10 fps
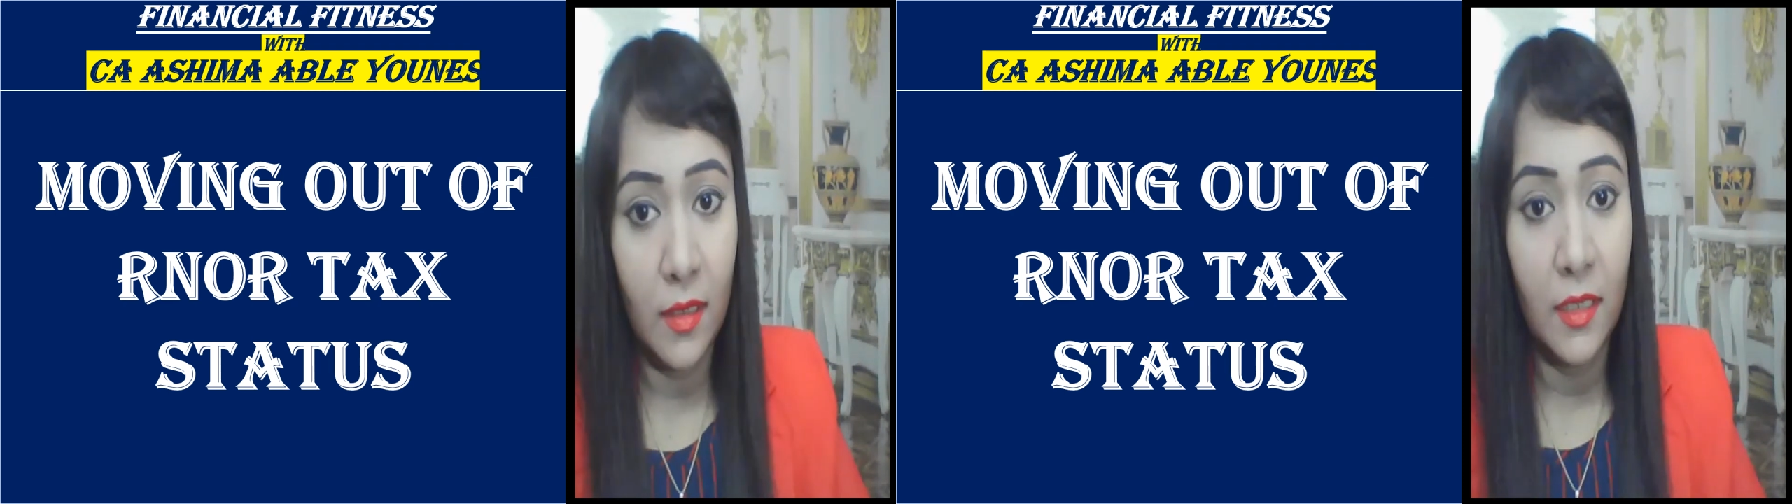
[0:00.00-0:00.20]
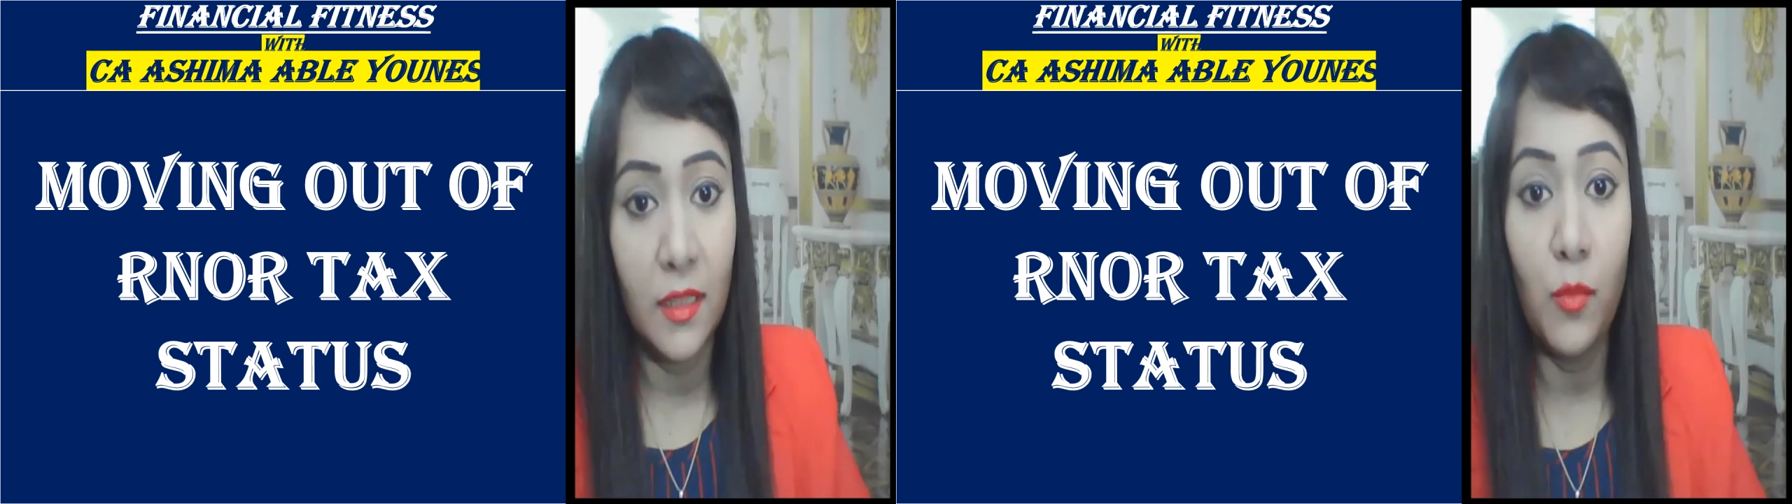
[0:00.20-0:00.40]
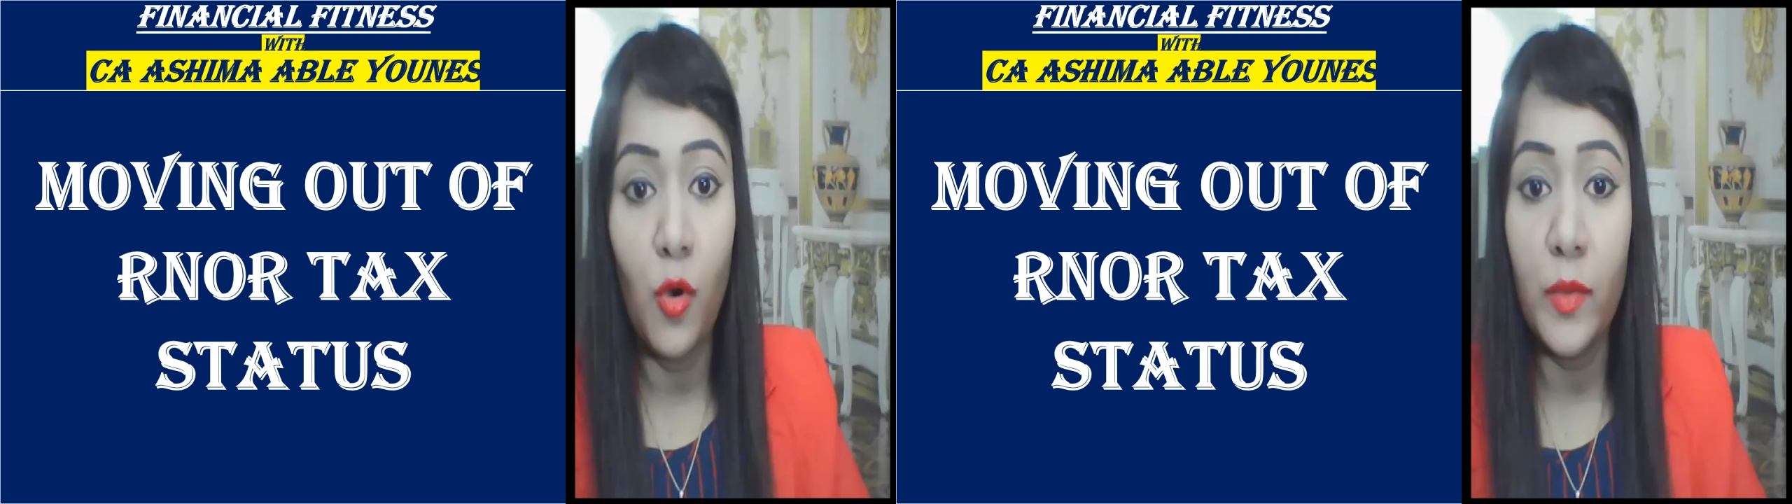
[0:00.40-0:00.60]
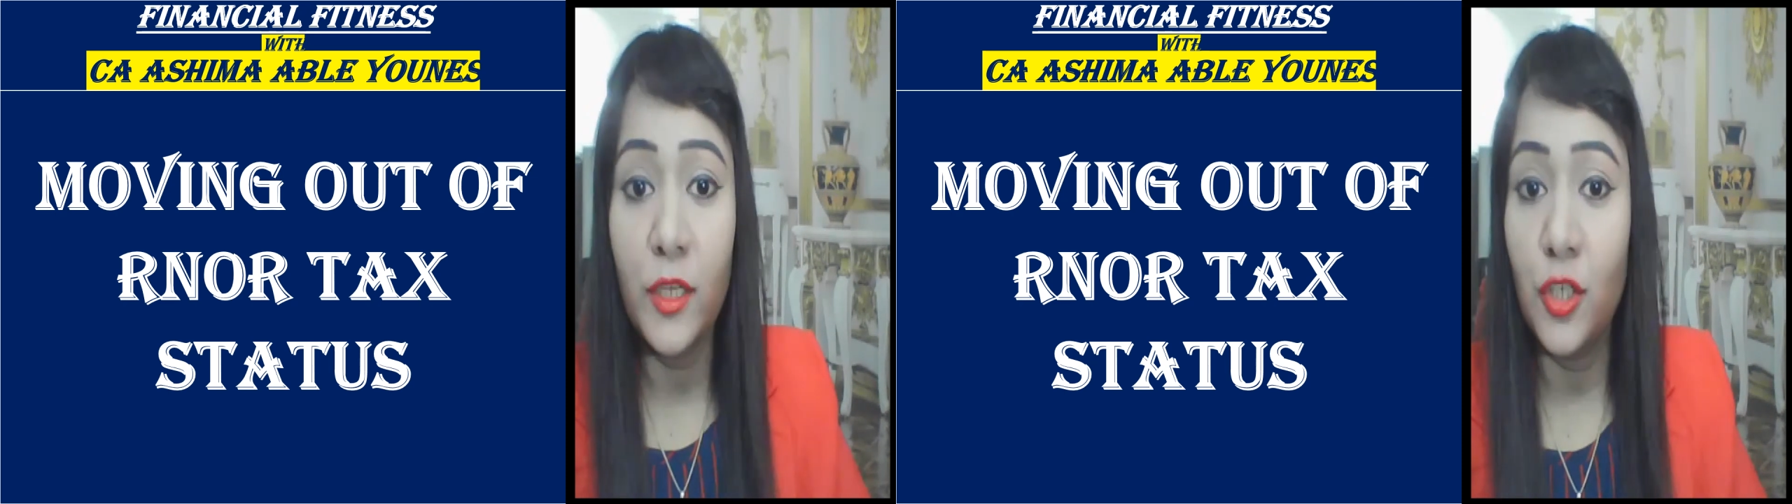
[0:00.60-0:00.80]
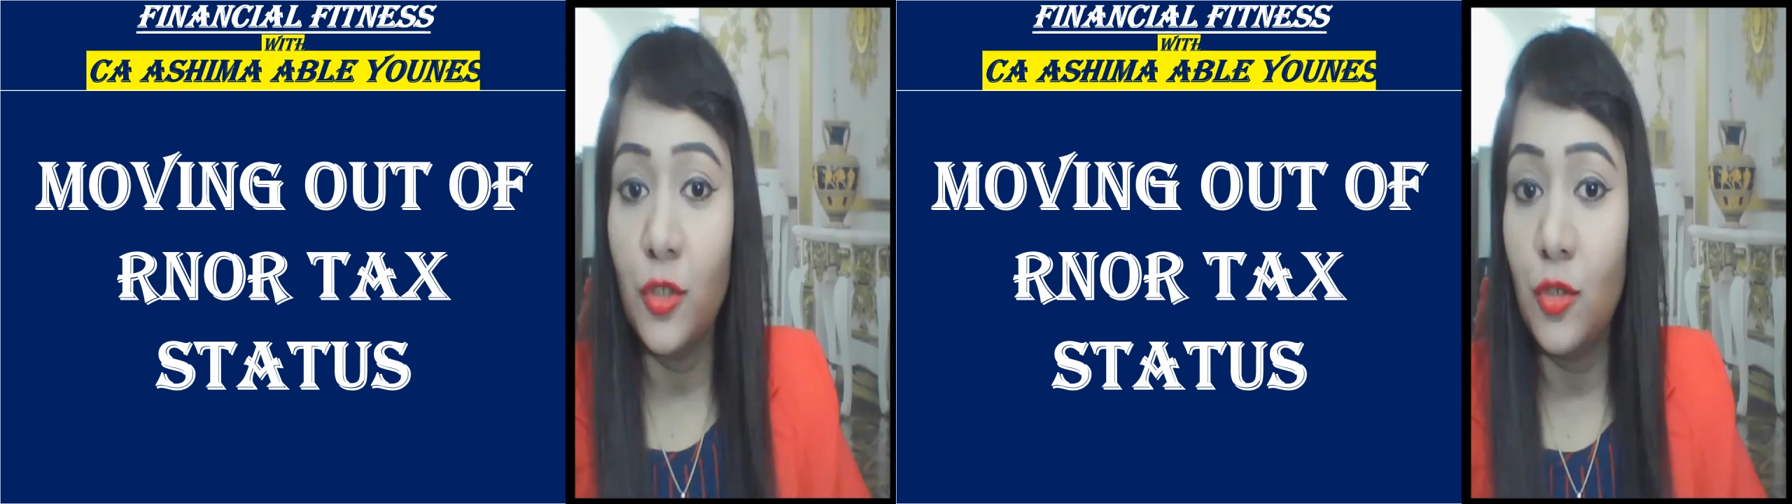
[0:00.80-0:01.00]
the moment
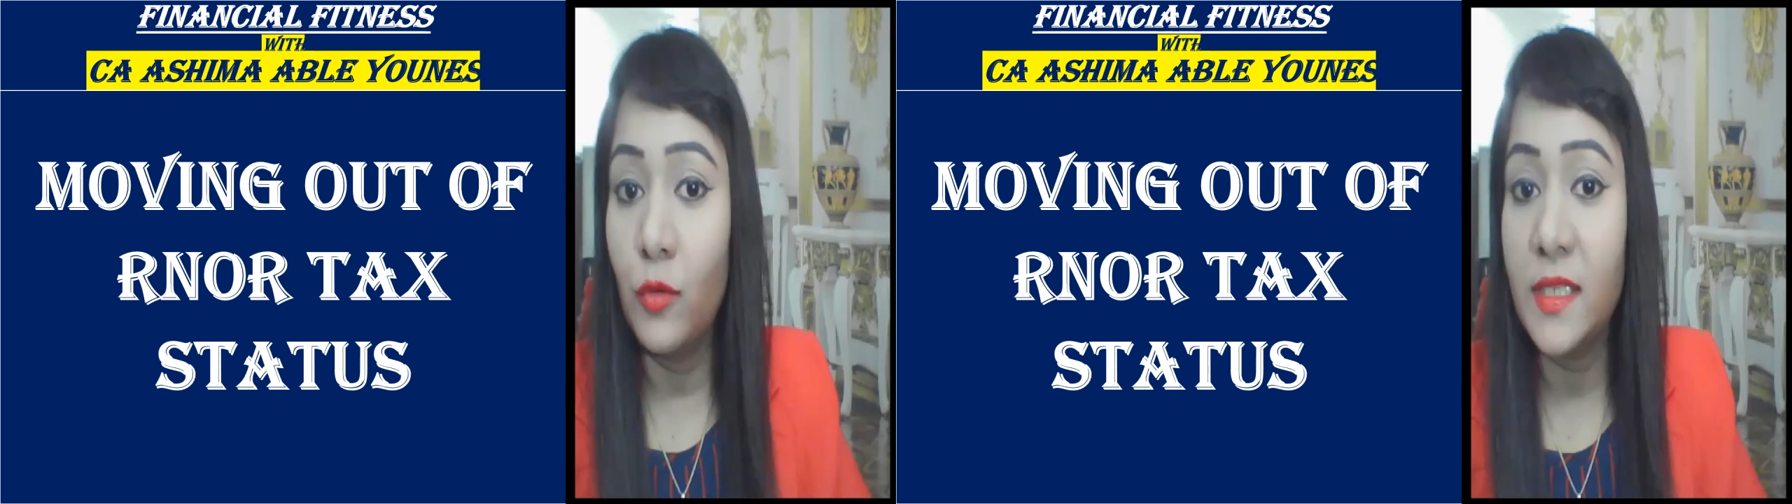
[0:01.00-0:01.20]
you don't